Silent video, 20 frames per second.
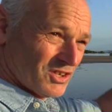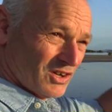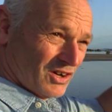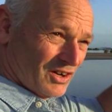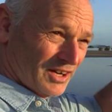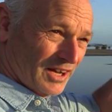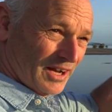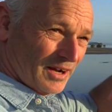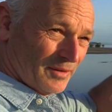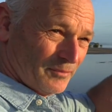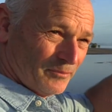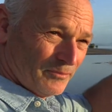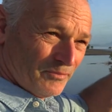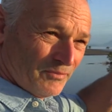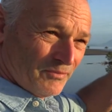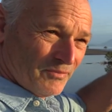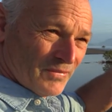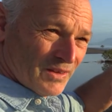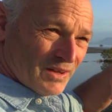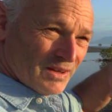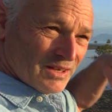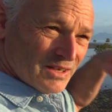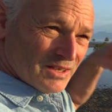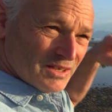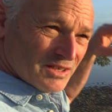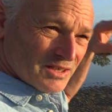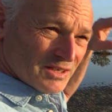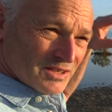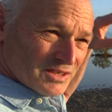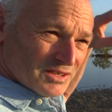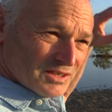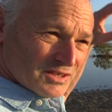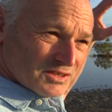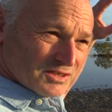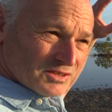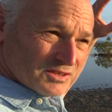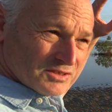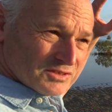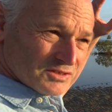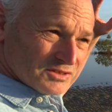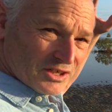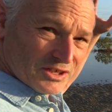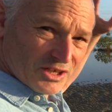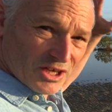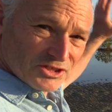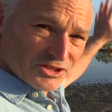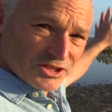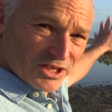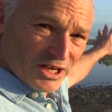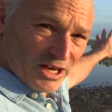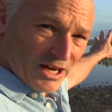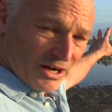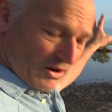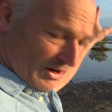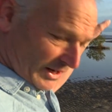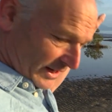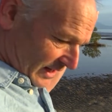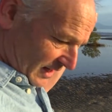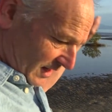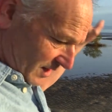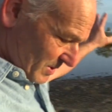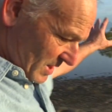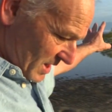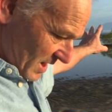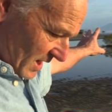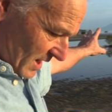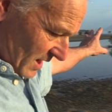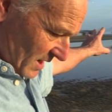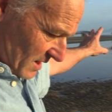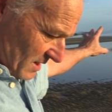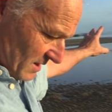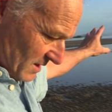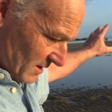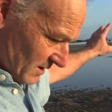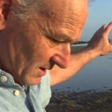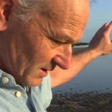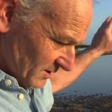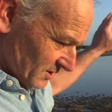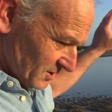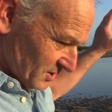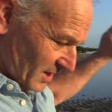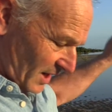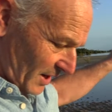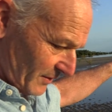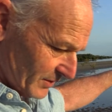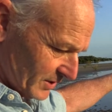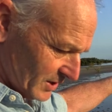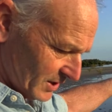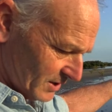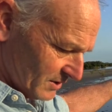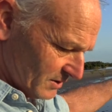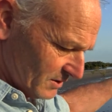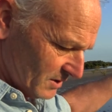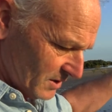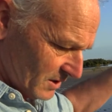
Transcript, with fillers: gone out. So yesterday I came here and discovered it